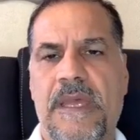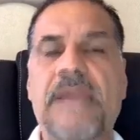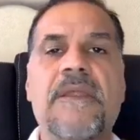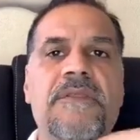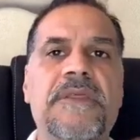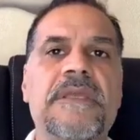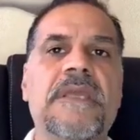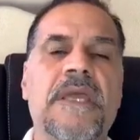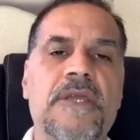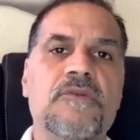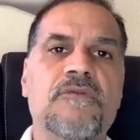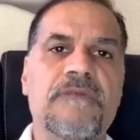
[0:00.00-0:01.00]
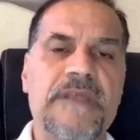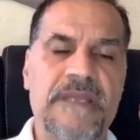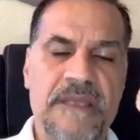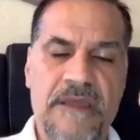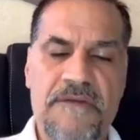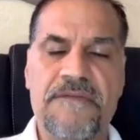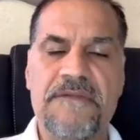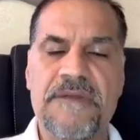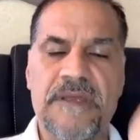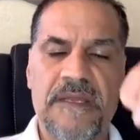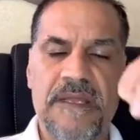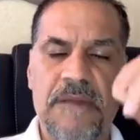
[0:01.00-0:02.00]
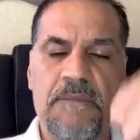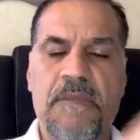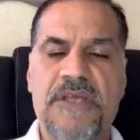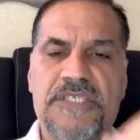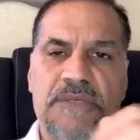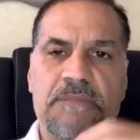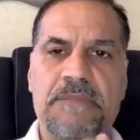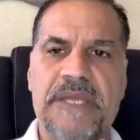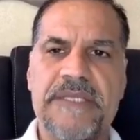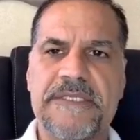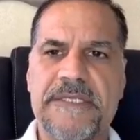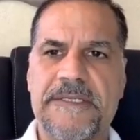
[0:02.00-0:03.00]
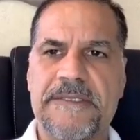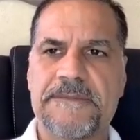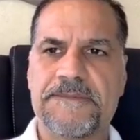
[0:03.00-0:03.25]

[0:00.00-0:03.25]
And I think you will feel much better.